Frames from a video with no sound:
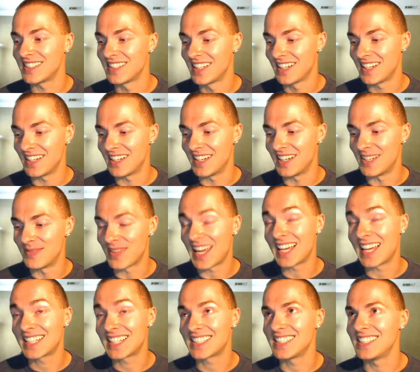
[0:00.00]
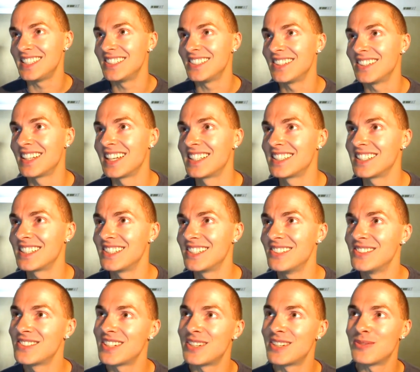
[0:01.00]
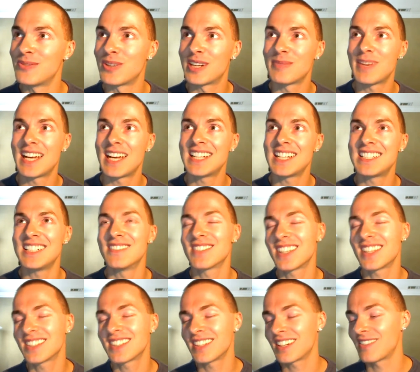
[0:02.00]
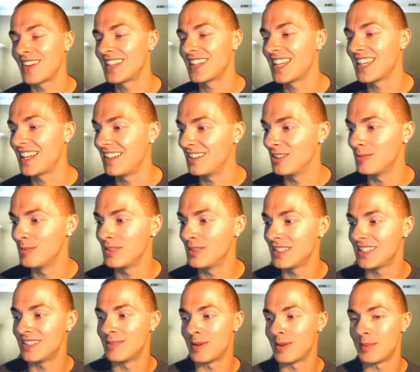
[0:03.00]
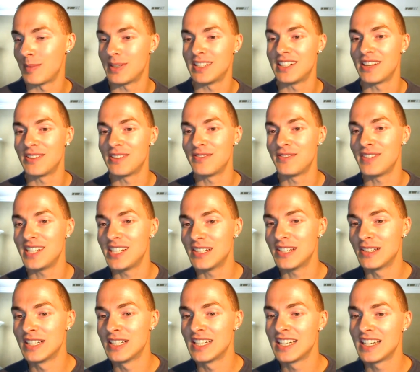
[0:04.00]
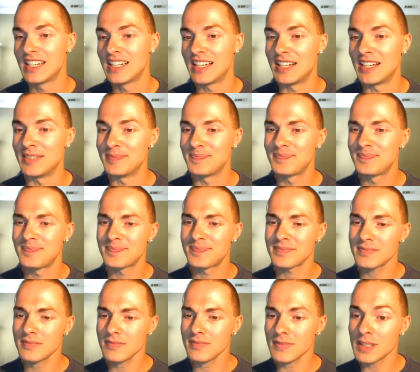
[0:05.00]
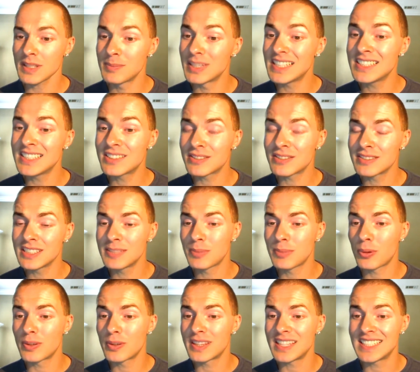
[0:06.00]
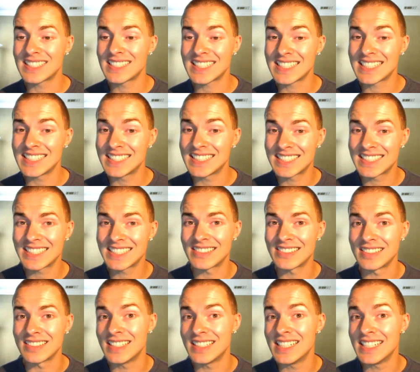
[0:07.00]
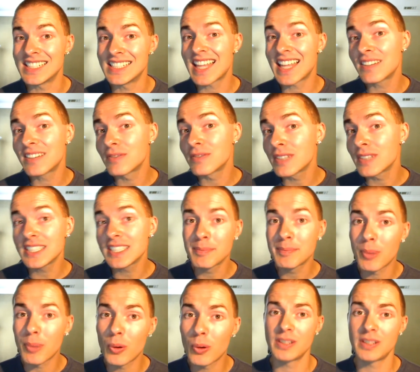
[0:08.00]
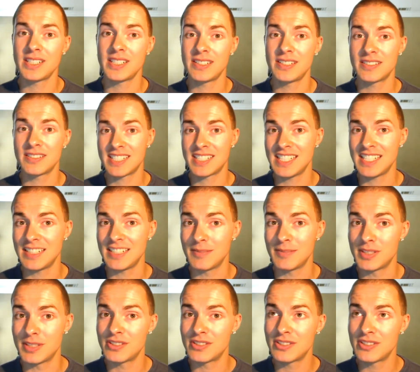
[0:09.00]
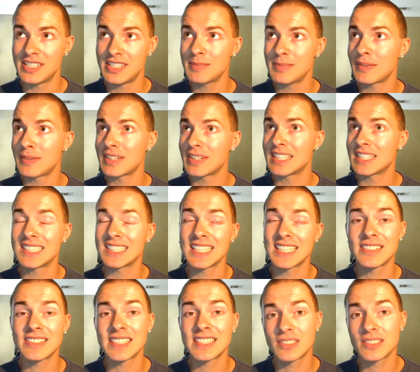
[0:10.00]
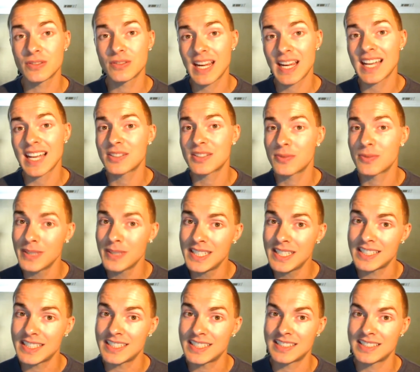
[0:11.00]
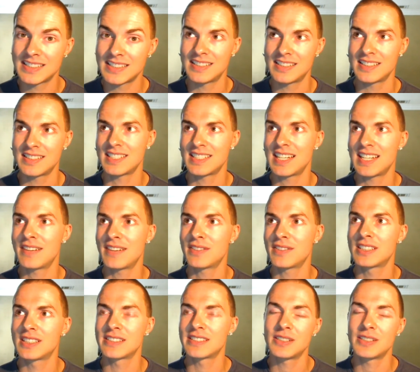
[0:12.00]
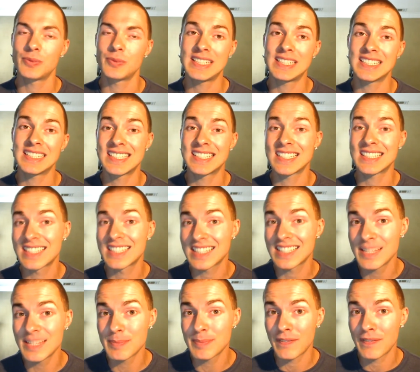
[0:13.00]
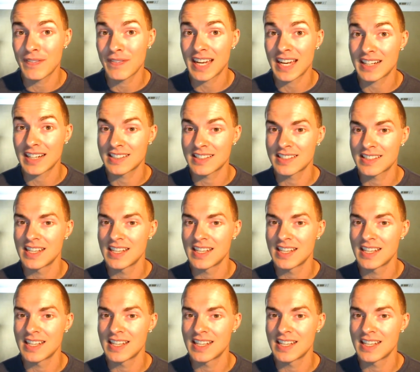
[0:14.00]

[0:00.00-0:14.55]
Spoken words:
I actually utilize a Goodra in one of my teams. I'll talk about that a little bit later, maybe in another video. But these are really important things to consider. Is that really important to your team? Does your team have a glaring grass weakness? Does it have a glaring weakness to sleep effects?